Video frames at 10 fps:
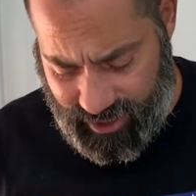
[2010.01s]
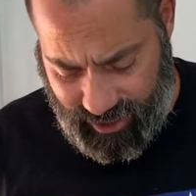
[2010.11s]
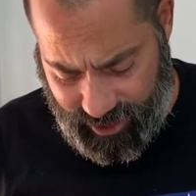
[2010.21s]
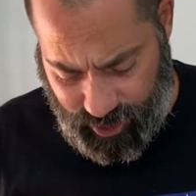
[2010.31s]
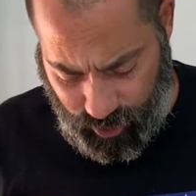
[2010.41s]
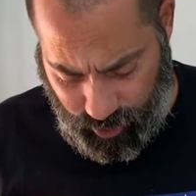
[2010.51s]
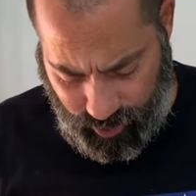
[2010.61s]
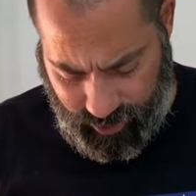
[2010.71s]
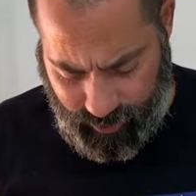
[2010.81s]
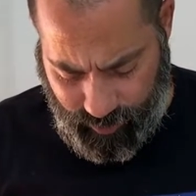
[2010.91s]
It's
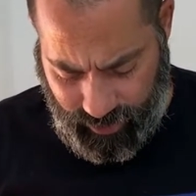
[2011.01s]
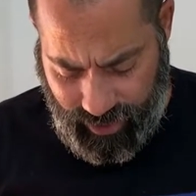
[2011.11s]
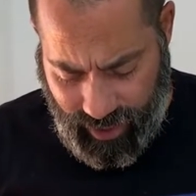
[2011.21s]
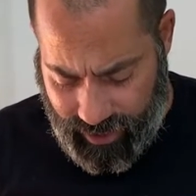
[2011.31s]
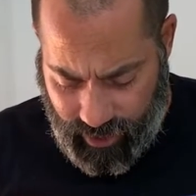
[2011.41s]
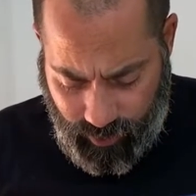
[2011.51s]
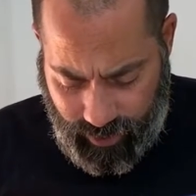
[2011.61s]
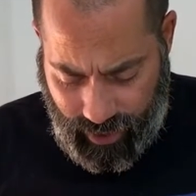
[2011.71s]
early, but you know what?